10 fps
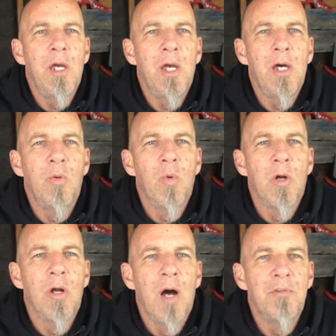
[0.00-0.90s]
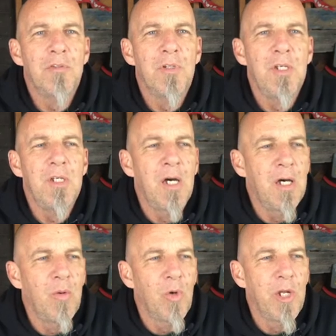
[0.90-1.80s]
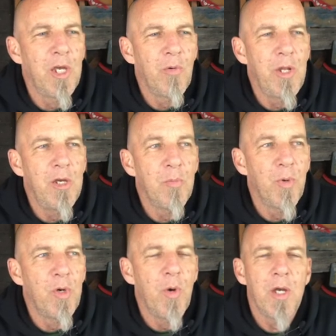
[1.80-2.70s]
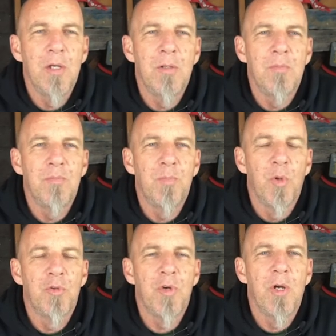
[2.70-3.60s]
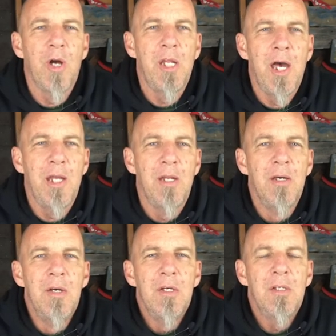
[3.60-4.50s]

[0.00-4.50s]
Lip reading: and we're obviously we're going to get ready here pretty quick and pull the trigger on that.